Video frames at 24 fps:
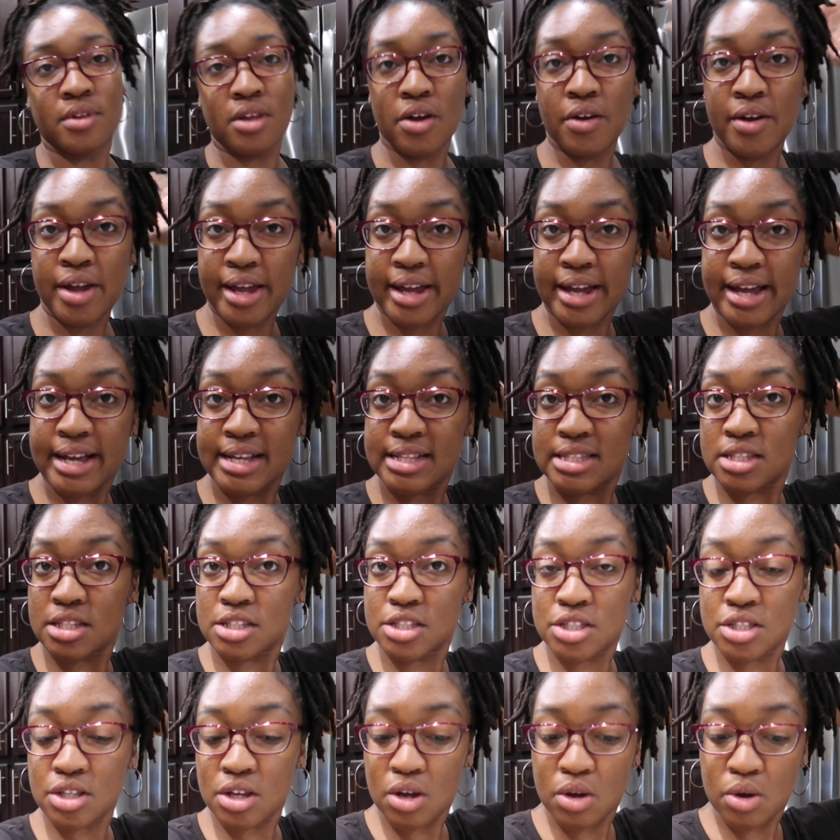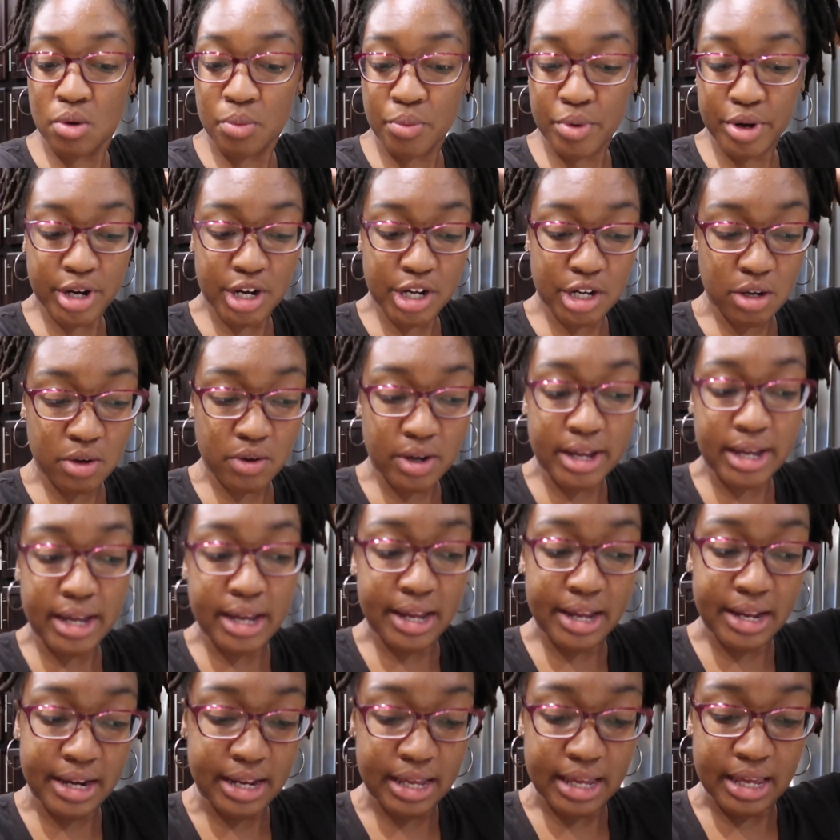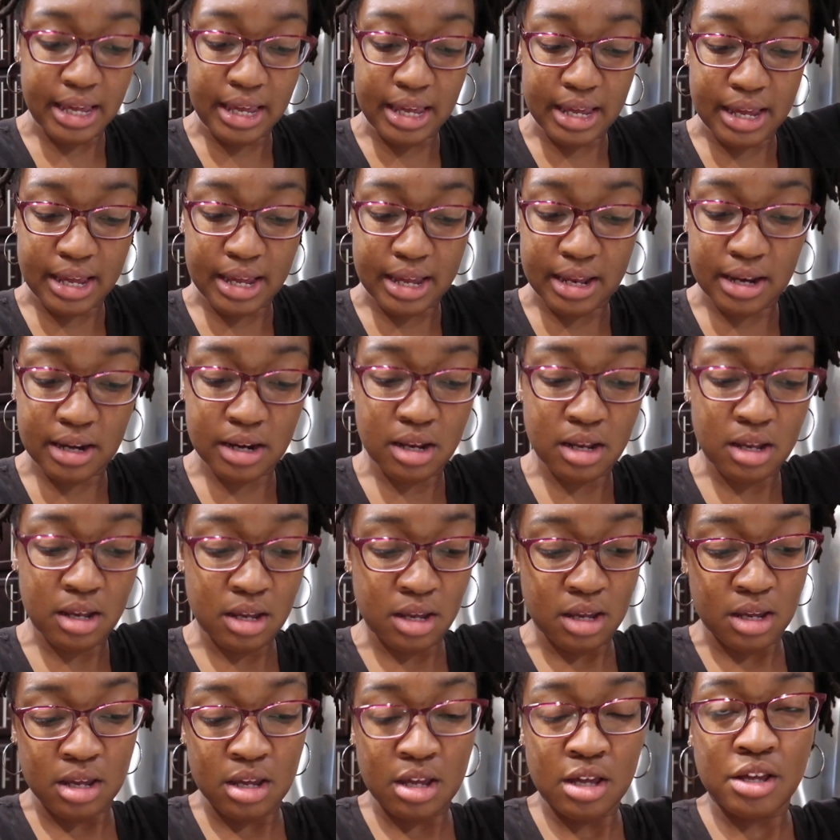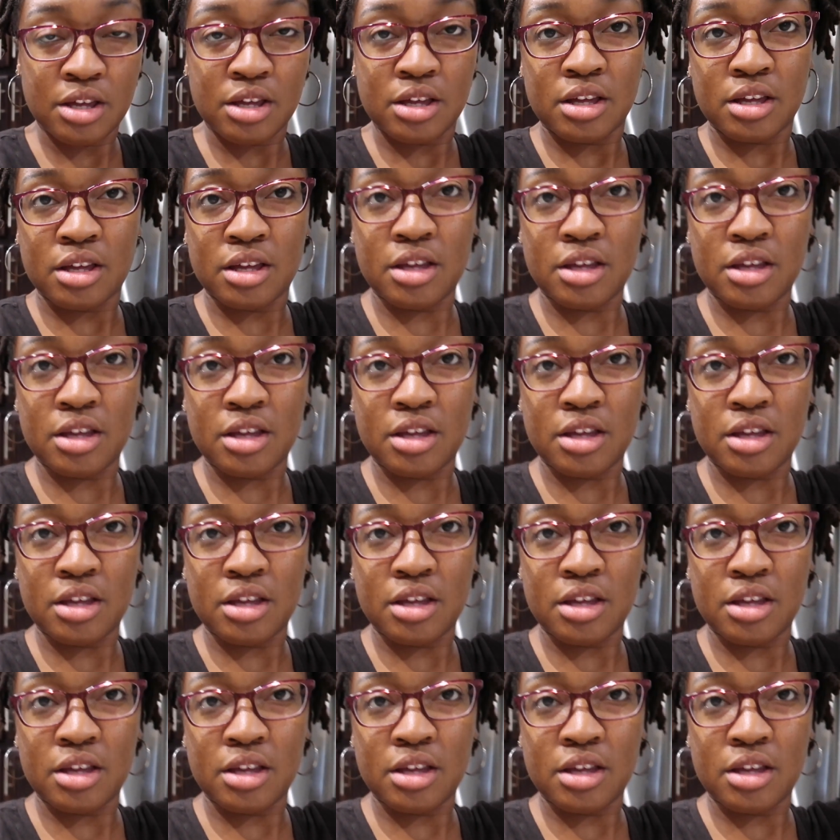Okay guys, so we're gonna go ahead and try some more.